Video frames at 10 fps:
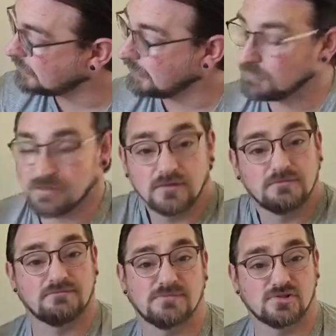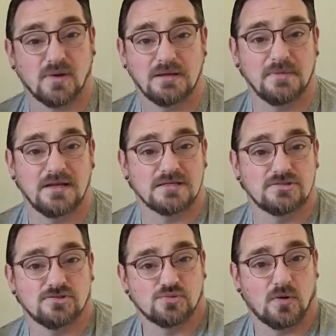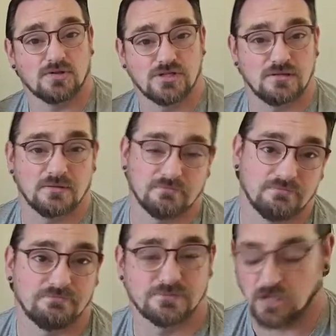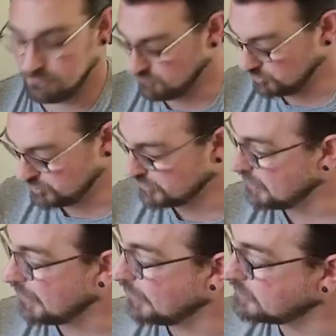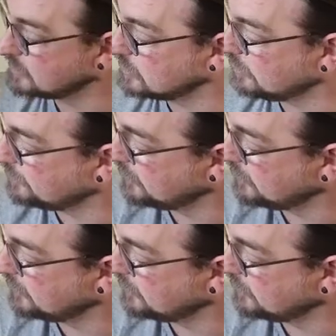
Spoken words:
we could 20 minutes just watching them sort of munch the hay and stuff.